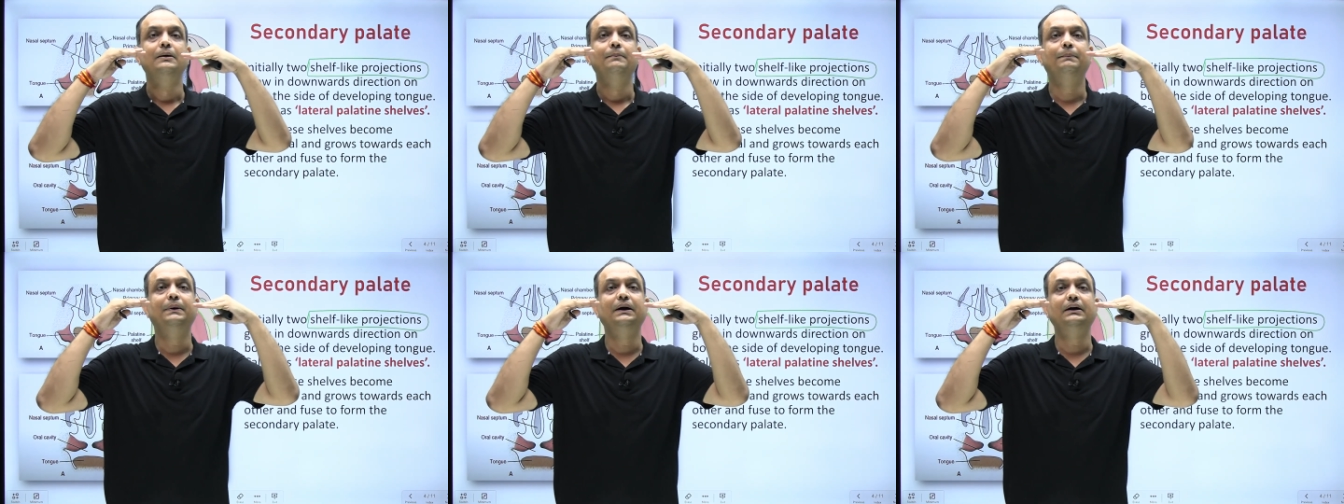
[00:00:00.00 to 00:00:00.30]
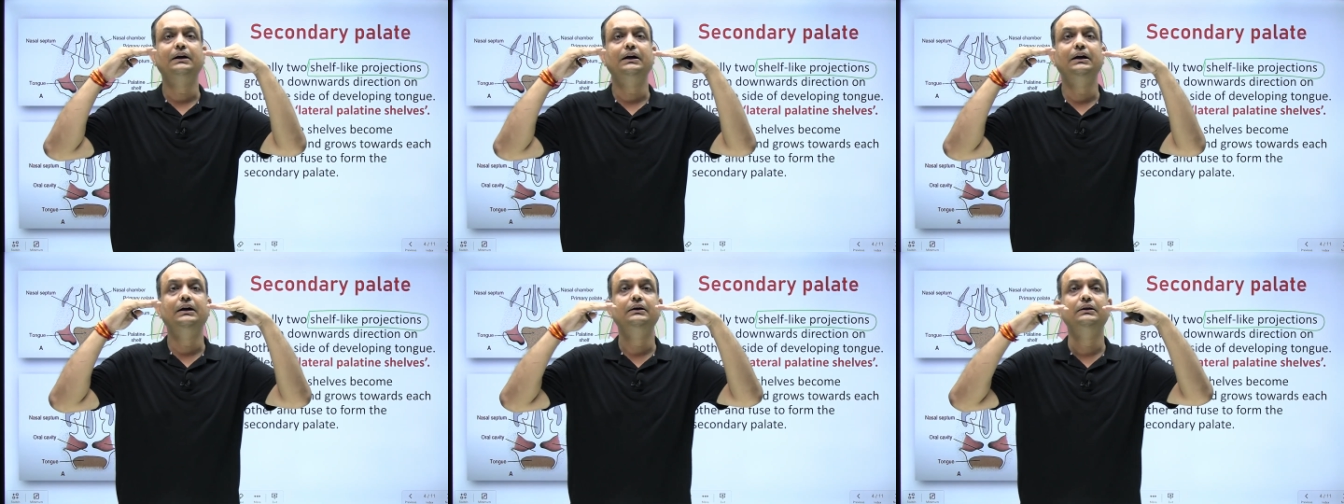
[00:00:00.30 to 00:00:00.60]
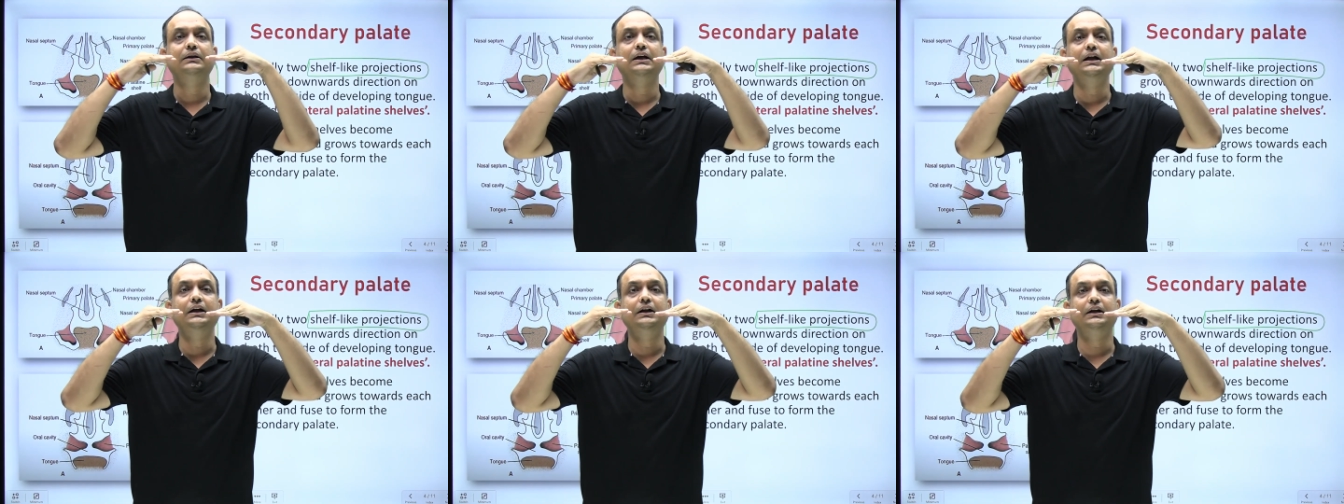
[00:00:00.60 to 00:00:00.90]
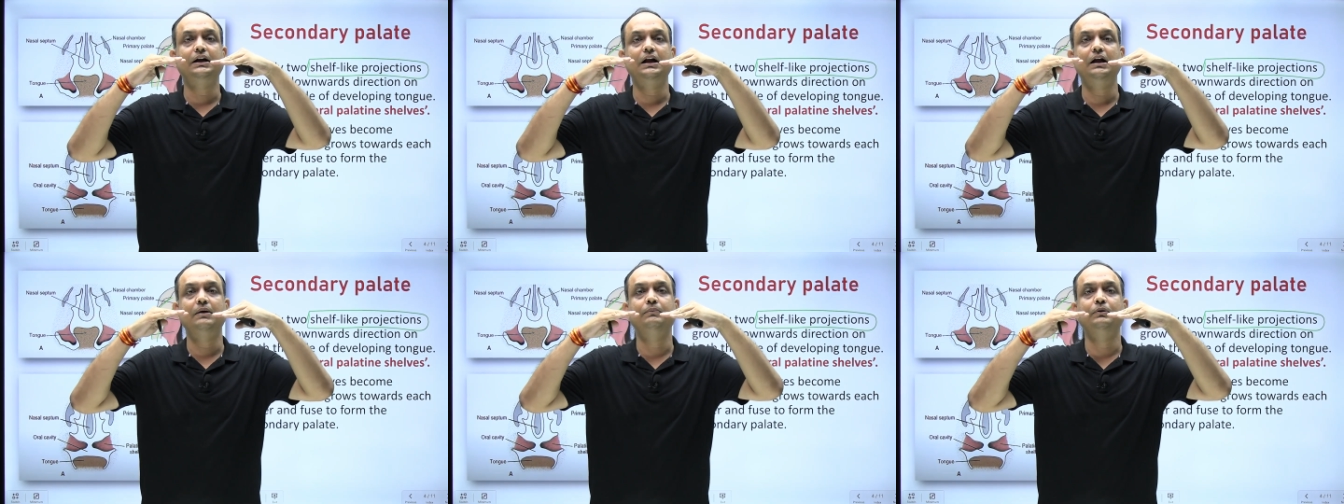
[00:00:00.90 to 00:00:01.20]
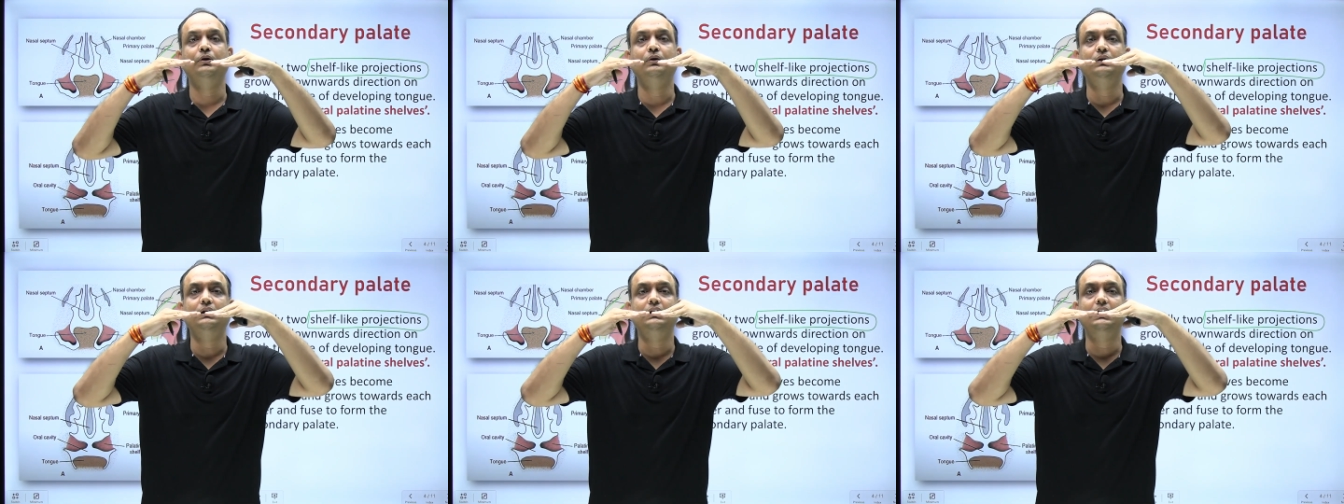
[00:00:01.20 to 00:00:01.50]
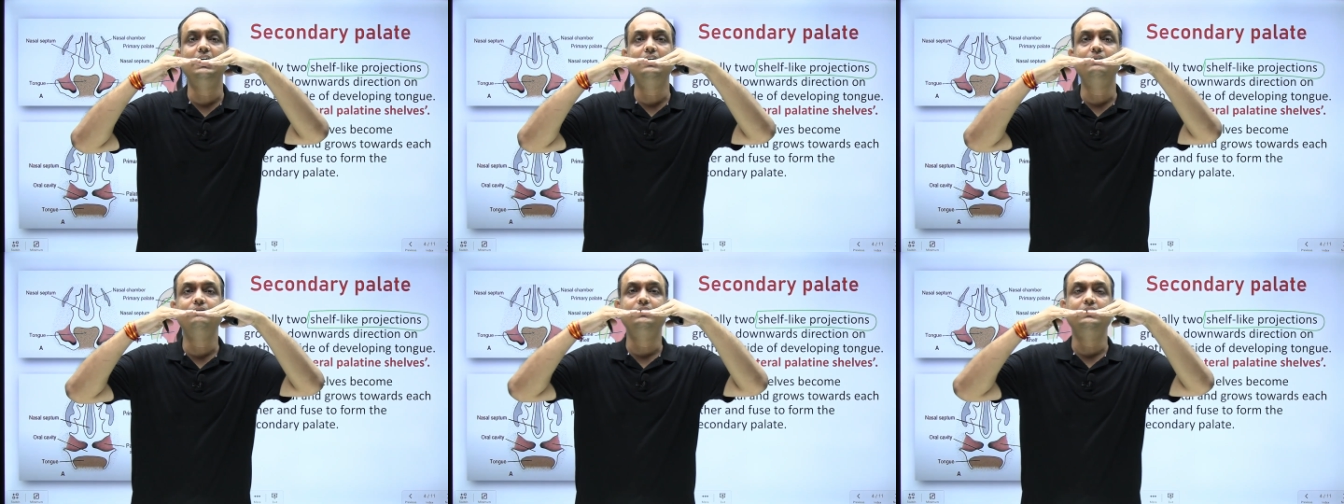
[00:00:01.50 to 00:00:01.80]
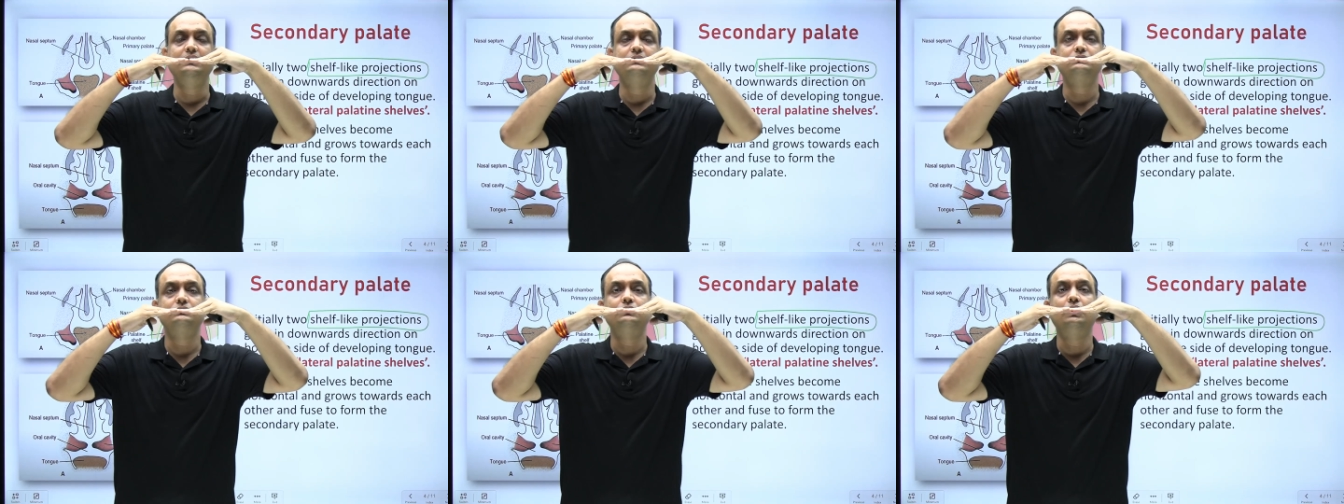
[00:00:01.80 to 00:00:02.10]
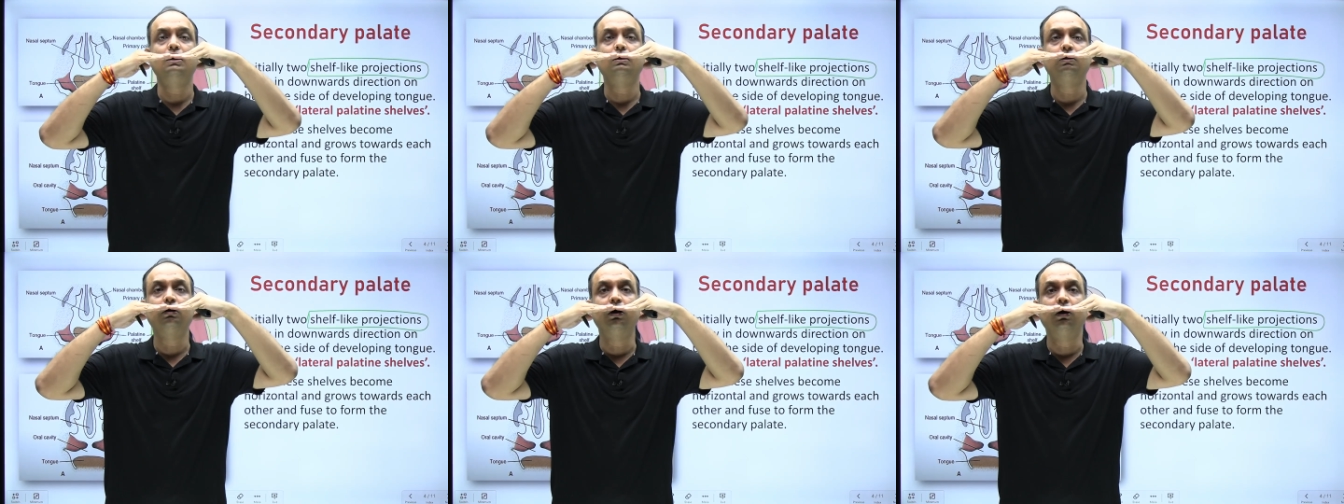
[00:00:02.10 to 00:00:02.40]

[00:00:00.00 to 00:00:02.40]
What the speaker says: but in the intra-embryonic life, it is not